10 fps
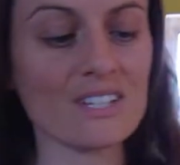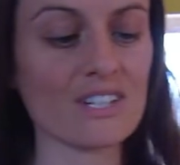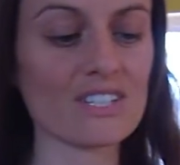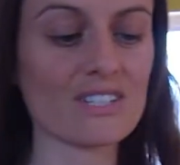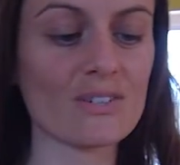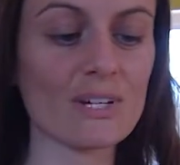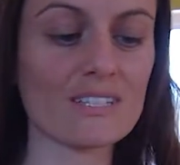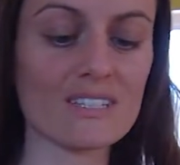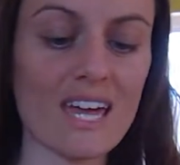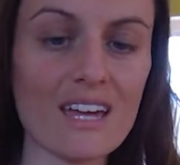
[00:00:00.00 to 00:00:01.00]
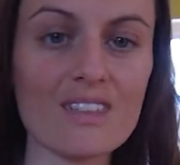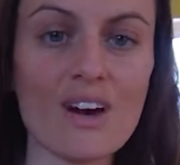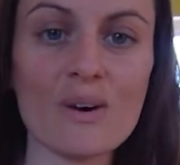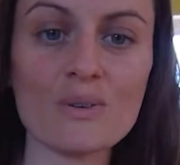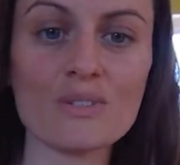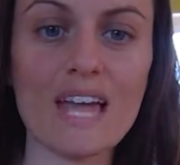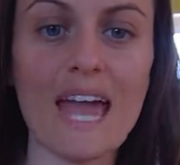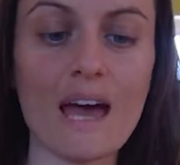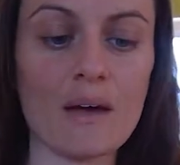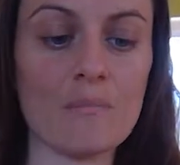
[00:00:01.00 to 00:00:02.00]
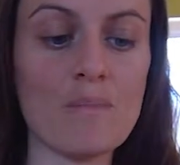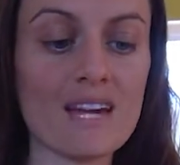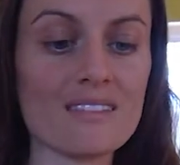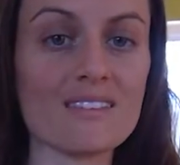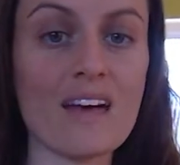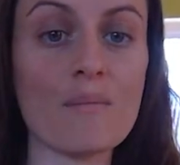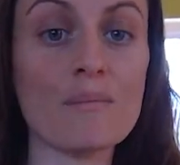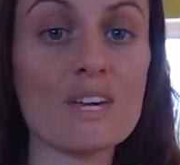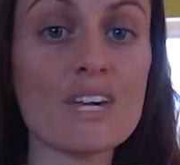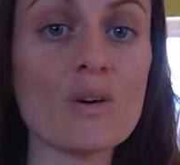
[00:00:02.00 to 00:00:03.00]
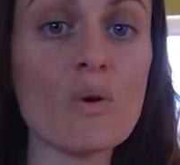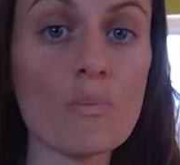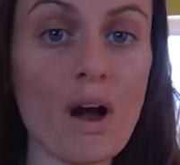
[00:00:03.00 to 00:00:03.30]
And you're just going to take those and mix them